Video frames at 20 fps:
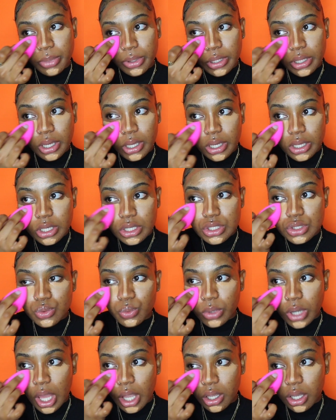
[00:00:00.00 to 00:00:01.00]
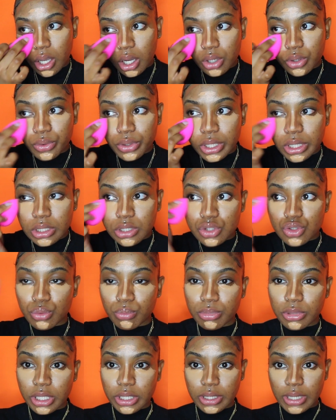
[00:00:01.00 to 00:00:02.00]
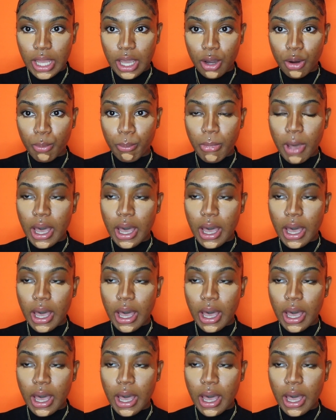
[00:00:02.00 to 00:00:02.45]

because when I go in to blend out